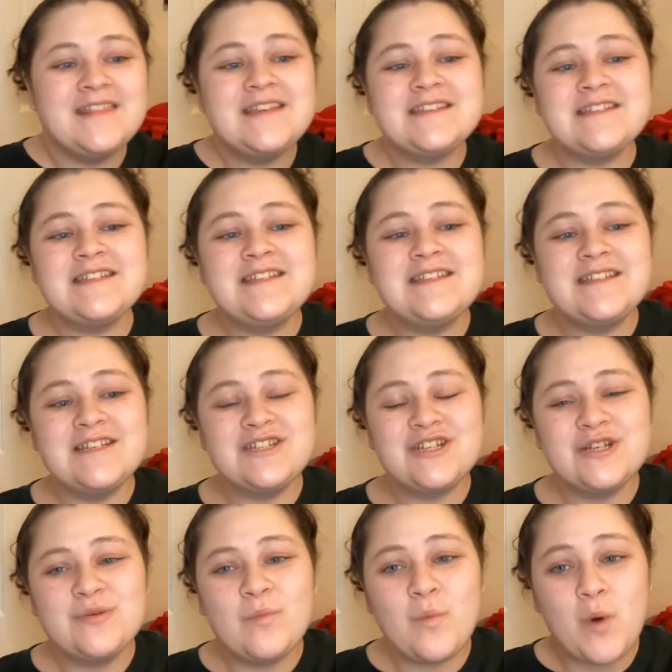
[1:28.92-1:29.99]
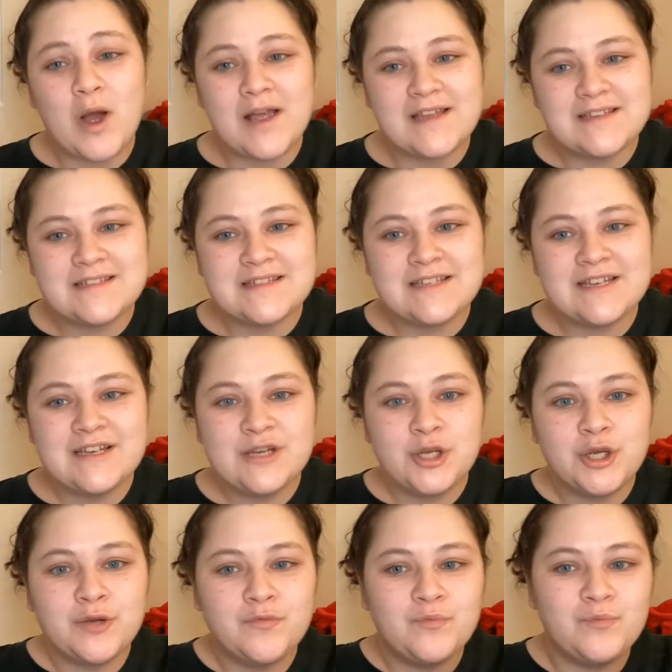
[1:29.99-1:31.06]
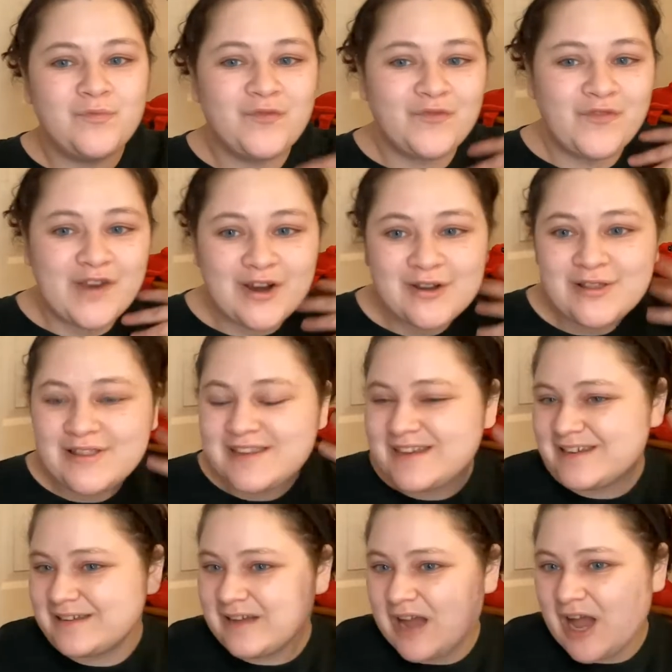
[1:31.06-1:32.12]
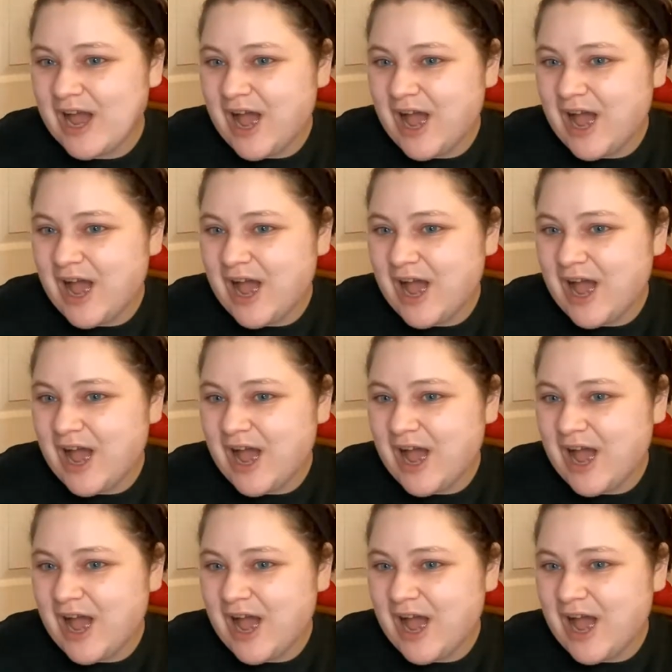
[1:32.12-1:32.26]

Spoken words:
This decision was fairly